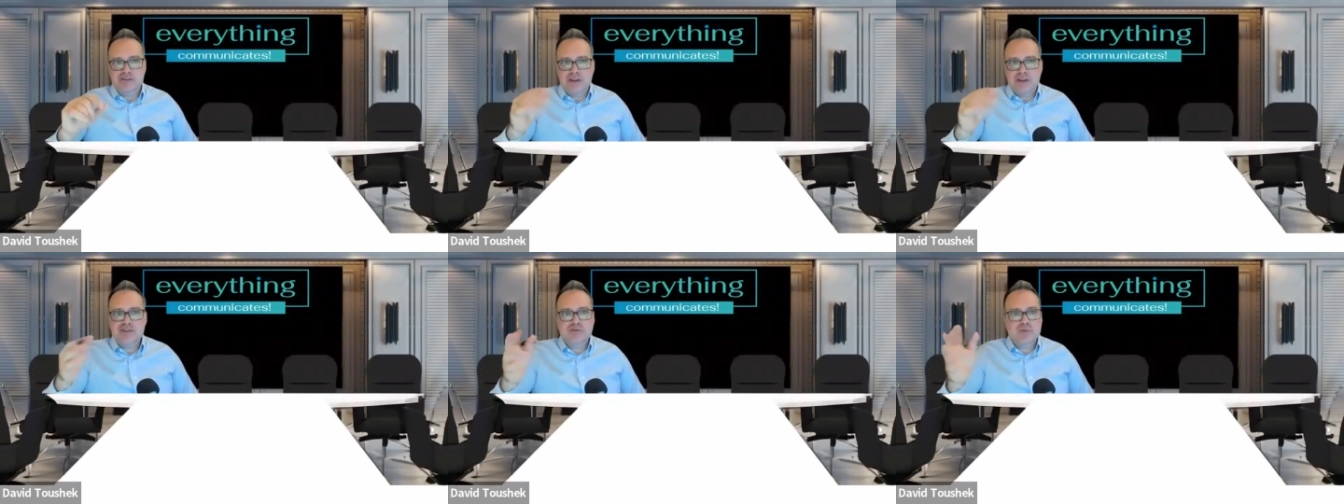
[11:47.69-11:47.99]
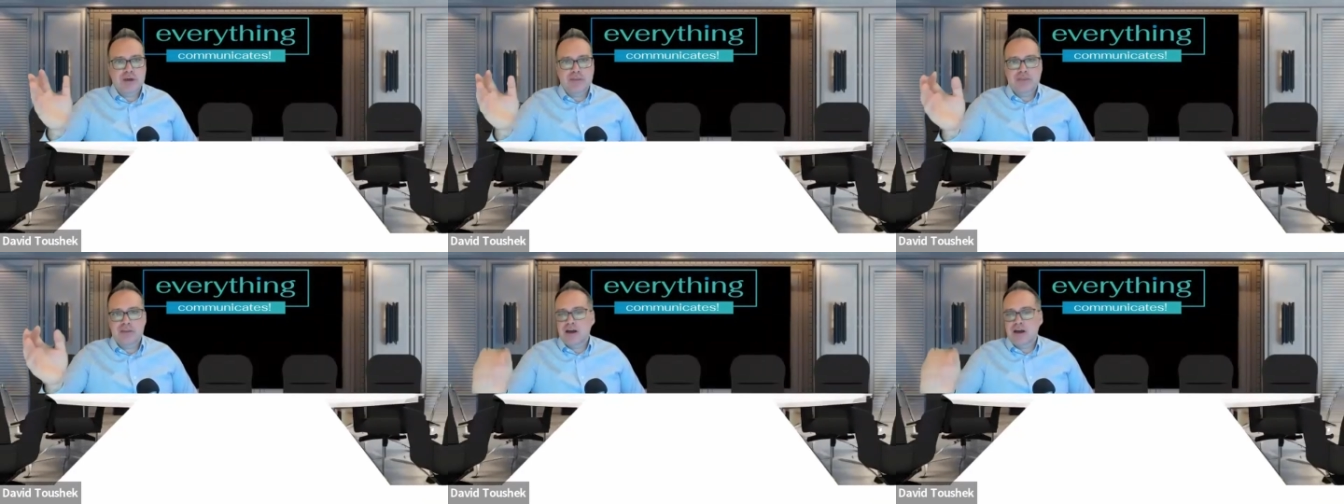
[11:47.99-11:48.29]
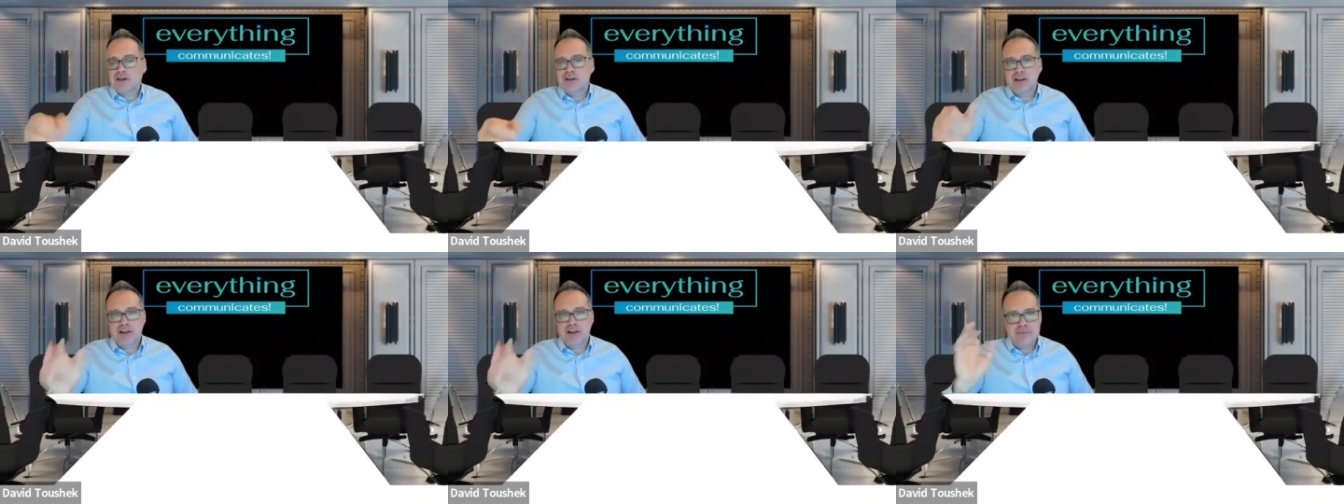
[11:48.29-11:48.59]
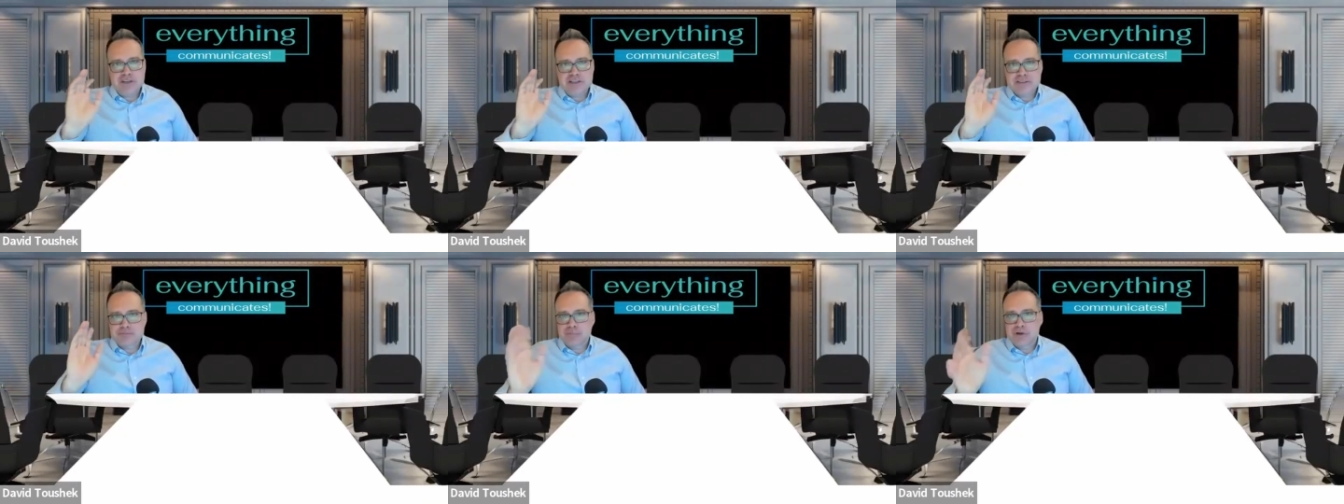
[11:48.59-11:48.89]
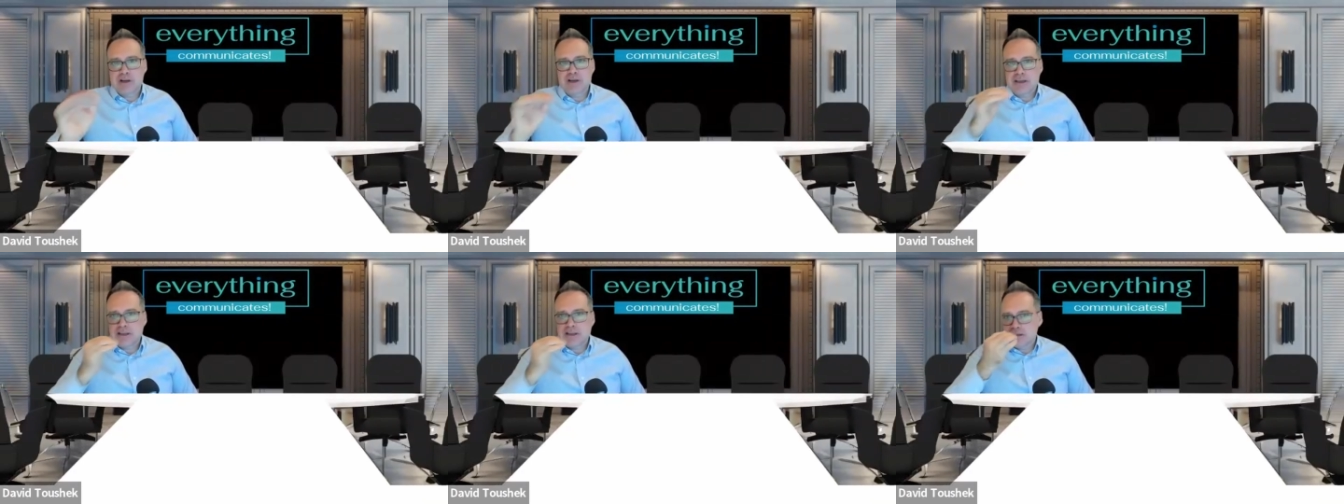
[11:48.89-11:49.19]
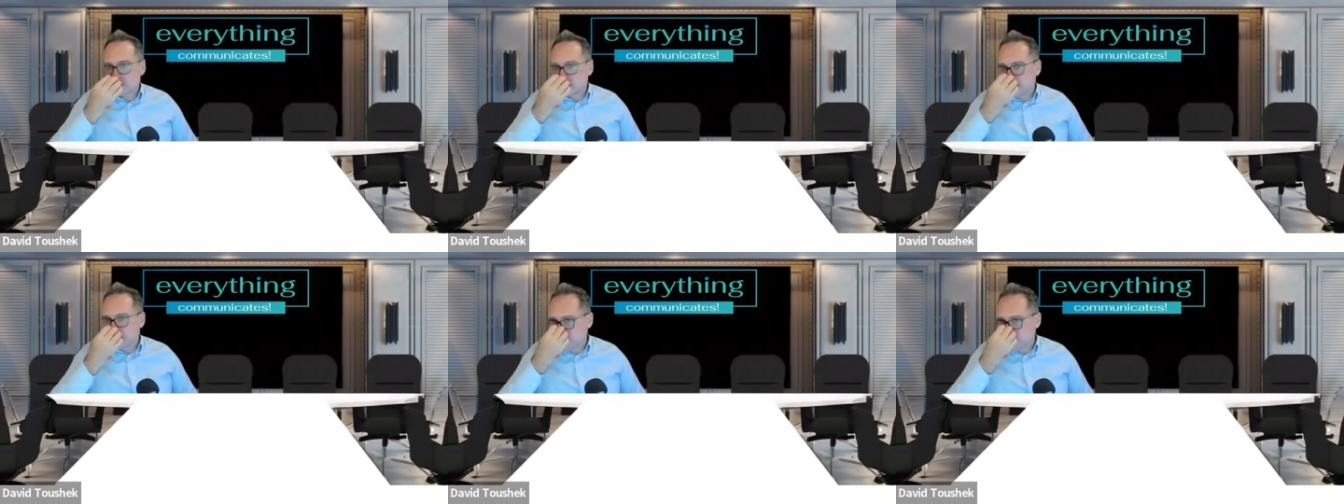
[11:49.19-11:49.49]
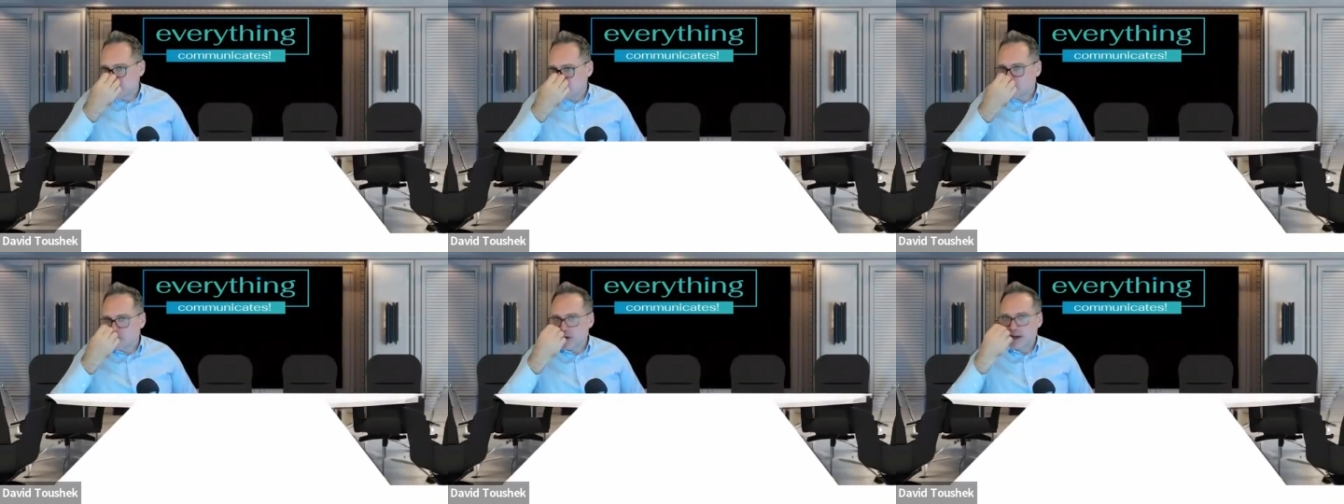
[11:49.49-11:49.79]
So that's why I thought, let me just bring in
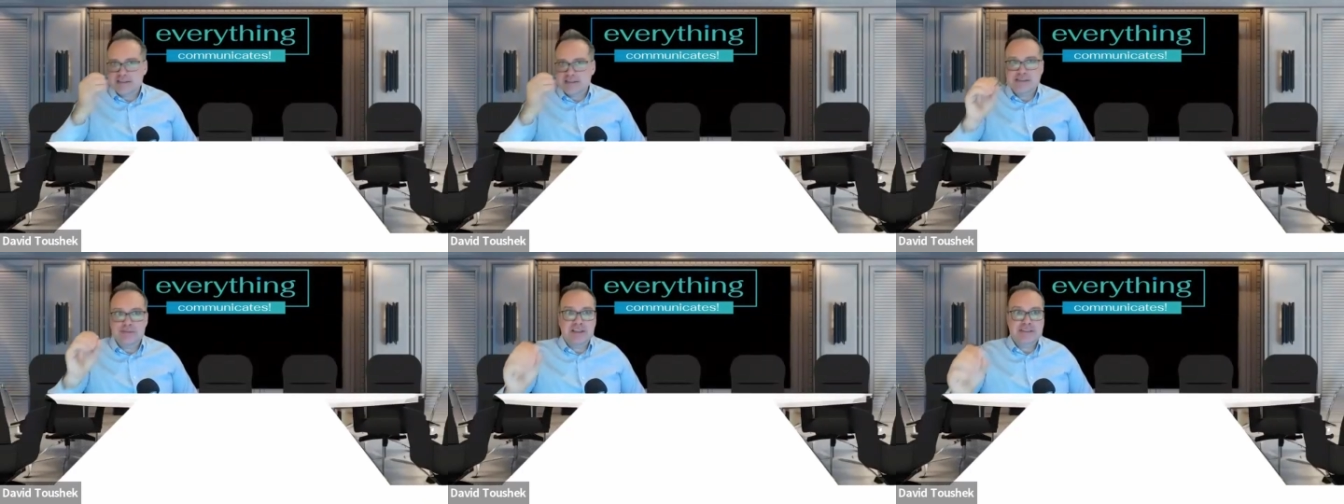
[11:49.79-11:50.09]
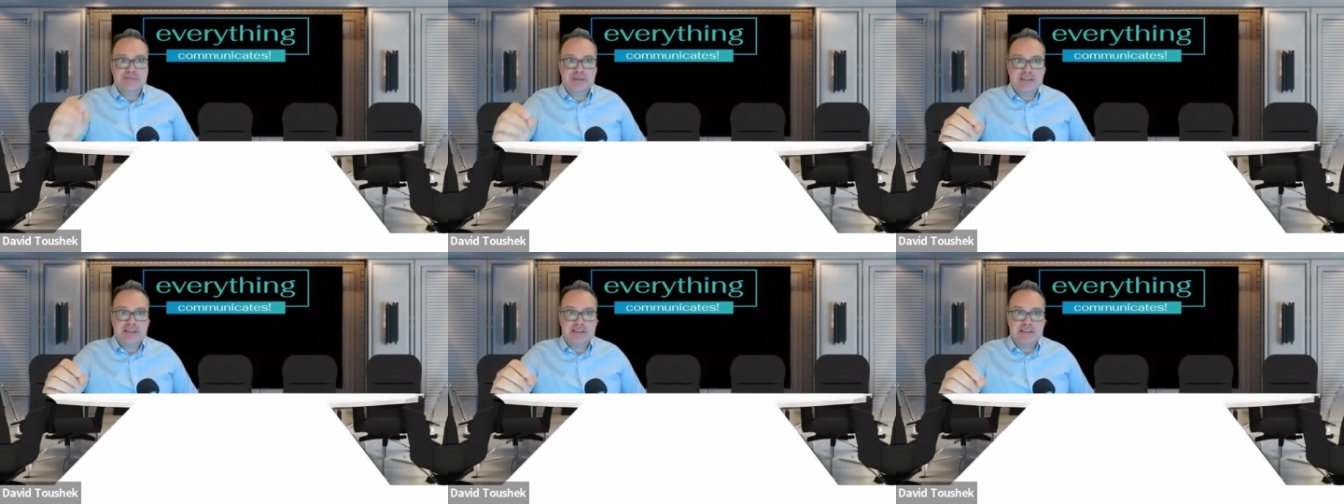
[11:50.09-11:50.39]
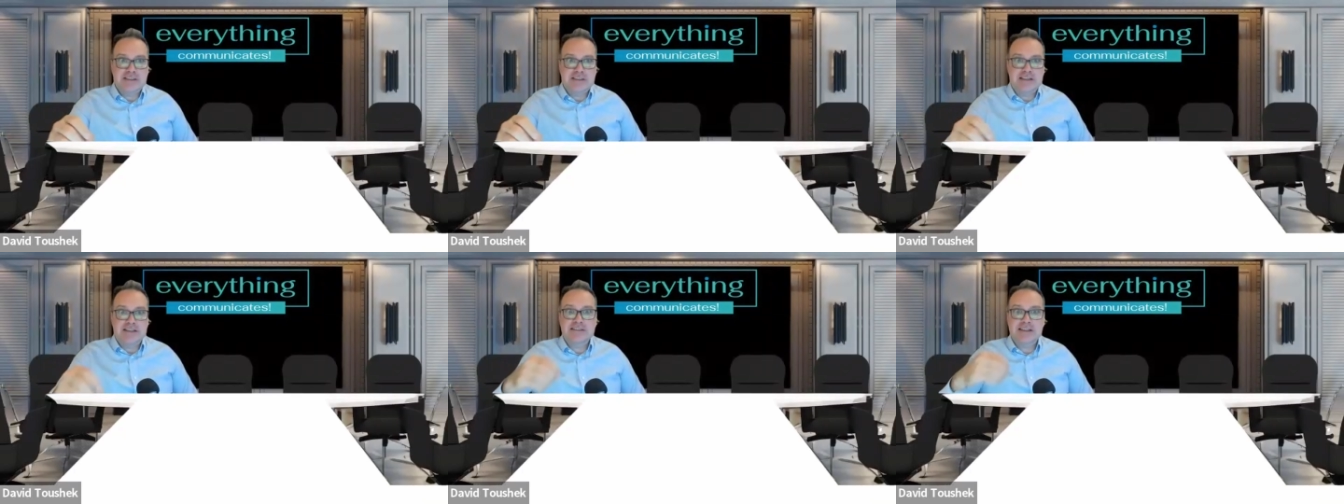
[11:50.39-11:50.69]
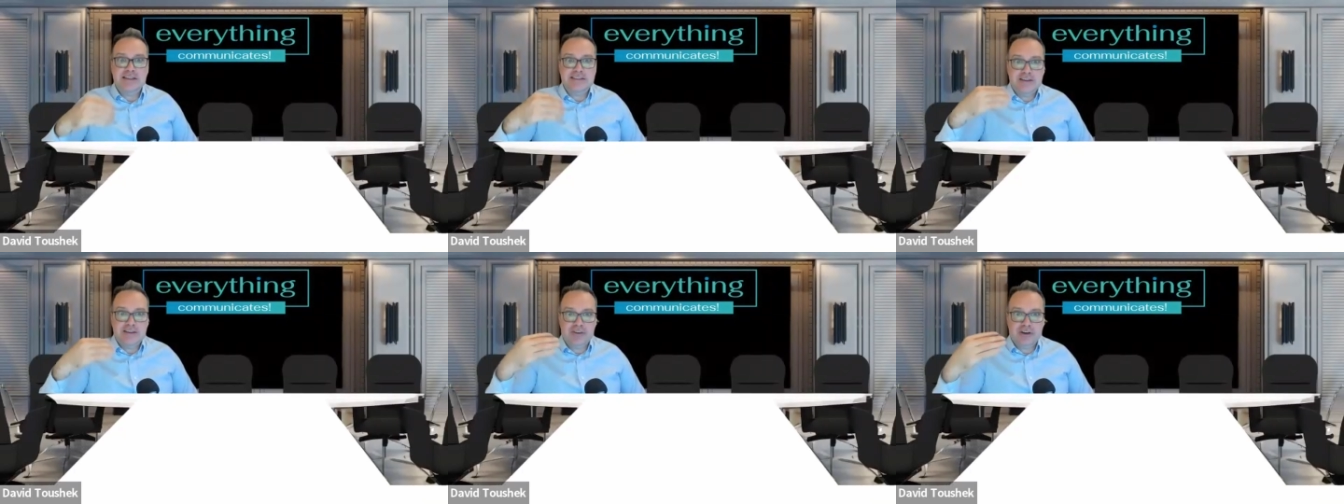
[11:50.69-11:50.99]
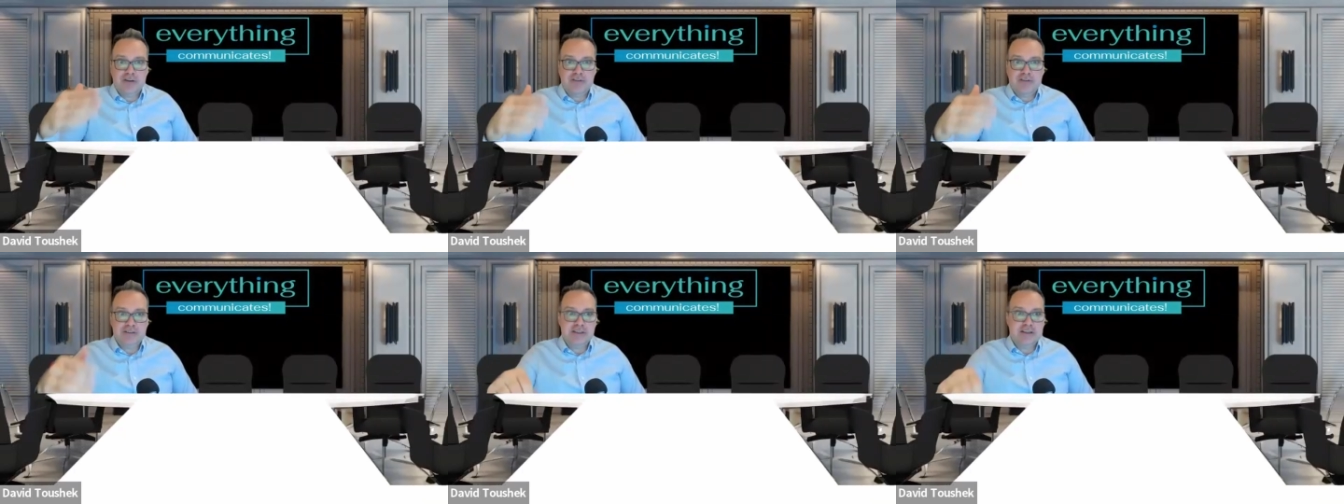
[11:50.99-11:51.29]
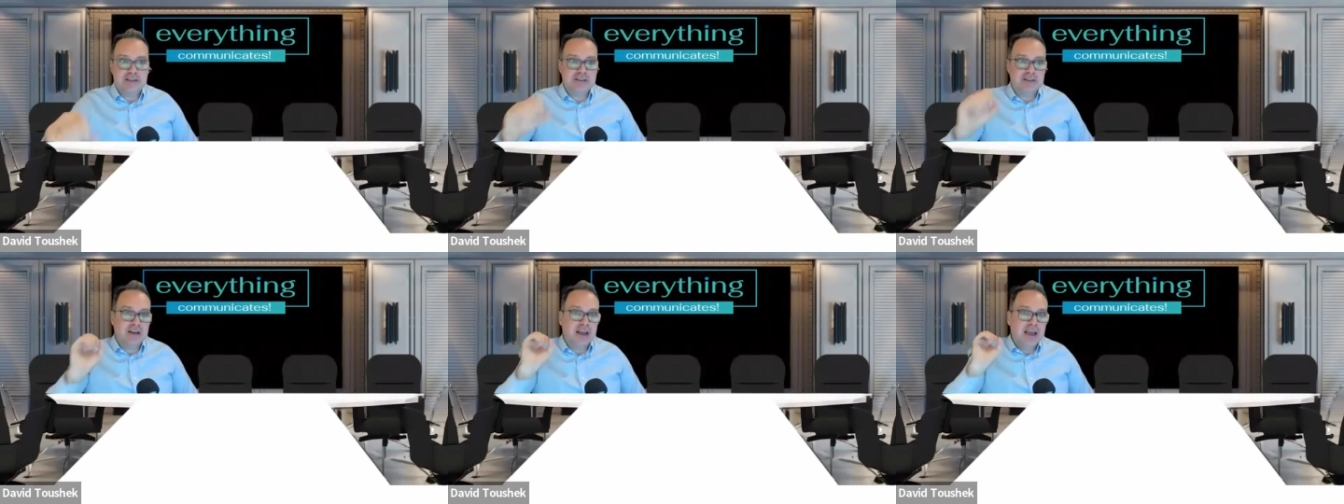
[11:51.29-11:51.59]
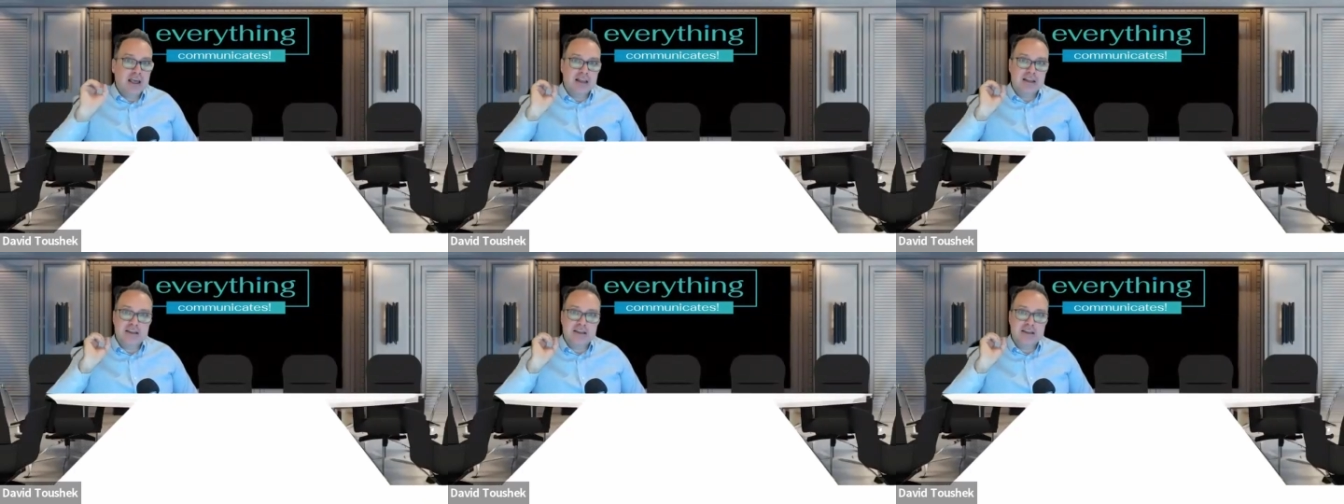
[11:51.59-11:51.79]
somebody who has some expertise in this. Let's have a conversation.